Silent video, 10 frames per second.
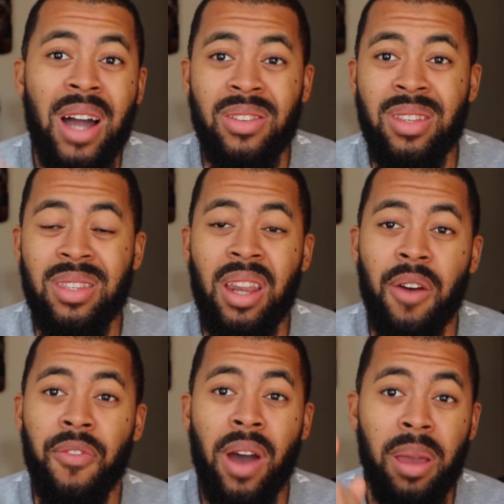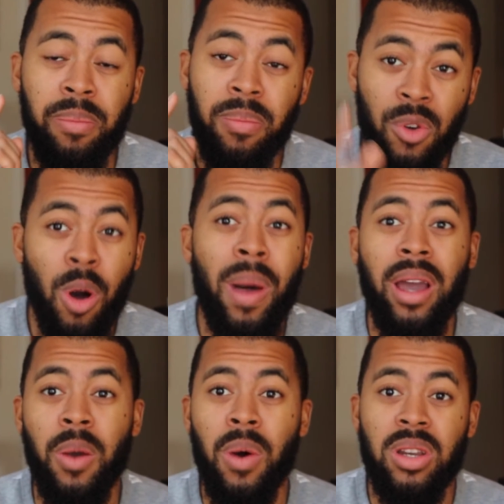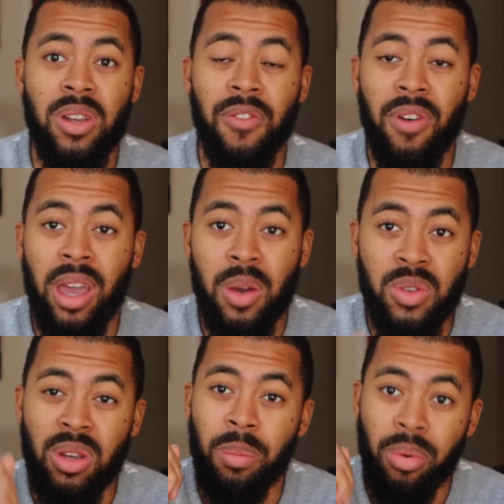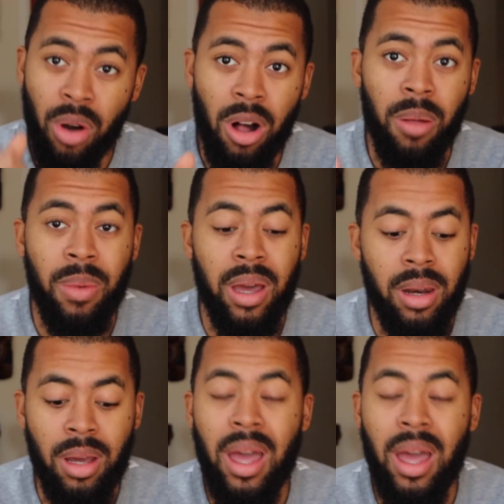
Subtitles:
didn't see that fight, go back and watch that fight. It was a brawl, man.